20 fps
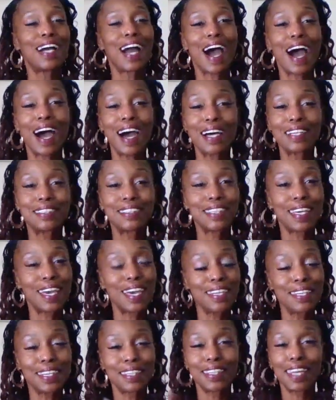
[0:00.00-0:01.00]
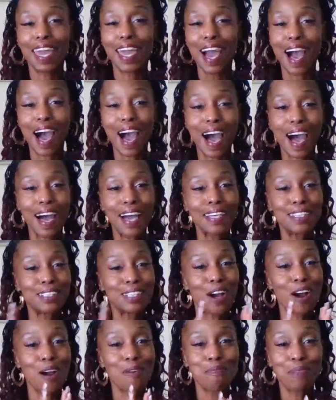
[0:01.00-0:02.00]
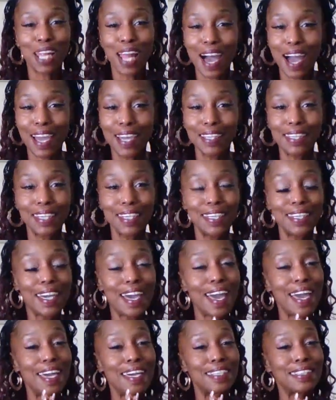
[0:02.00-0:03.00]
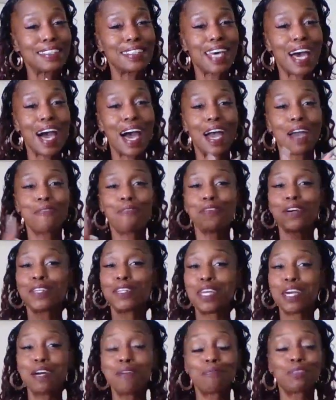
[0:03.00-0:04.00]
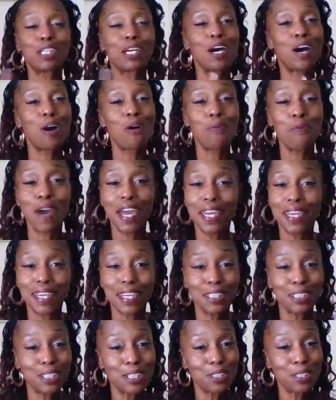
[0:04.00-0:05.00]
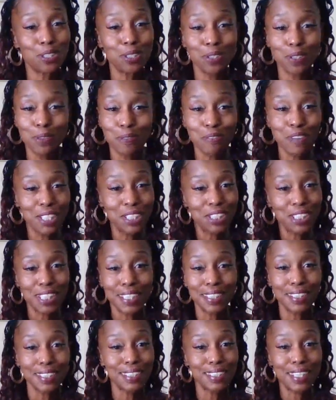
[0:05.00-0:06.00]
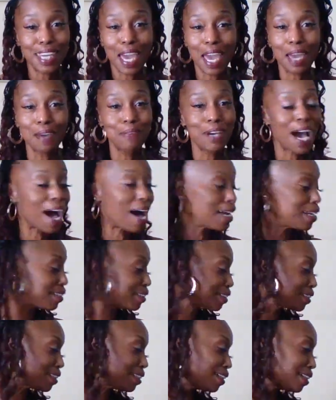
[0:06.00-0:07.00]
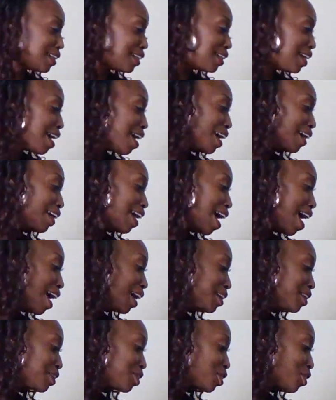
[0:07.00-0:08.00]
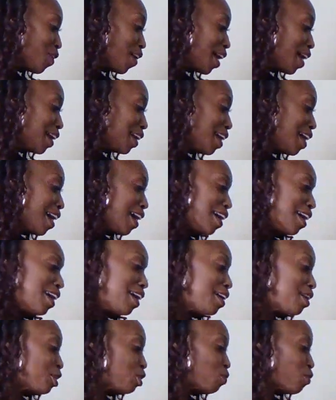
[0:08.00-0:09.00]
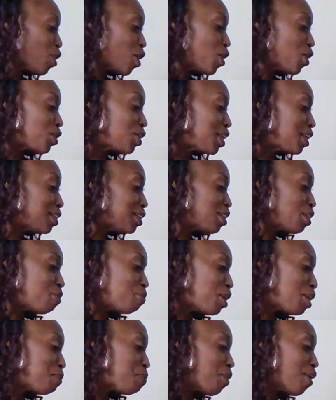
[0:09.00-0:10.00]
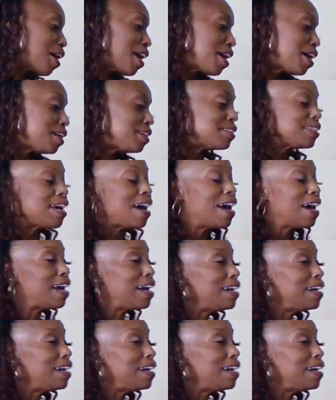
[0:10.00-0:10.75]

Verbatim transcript: God said that their eyes are blinded. It's time for them to awaken to truth in Jesus' name. God is good. God is great. He is worthy to be praised.